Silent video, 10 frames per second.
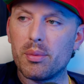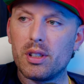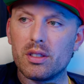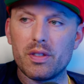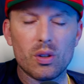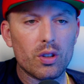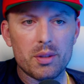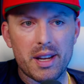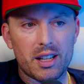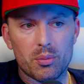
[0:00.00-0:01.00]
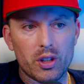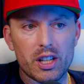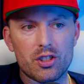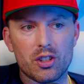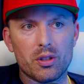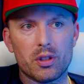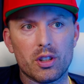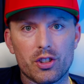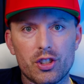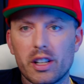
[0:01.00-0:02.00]
because if you only make them rich, you're
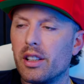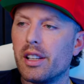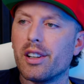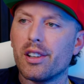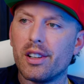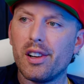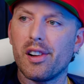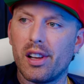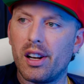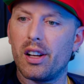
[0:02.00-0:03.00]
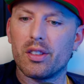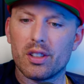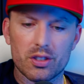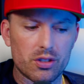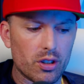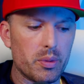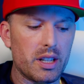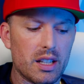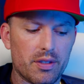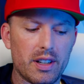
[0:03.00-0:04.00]
a shitty leader. There's so
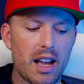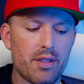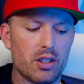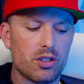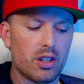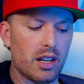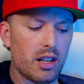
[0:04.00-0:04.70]
many different avenues you can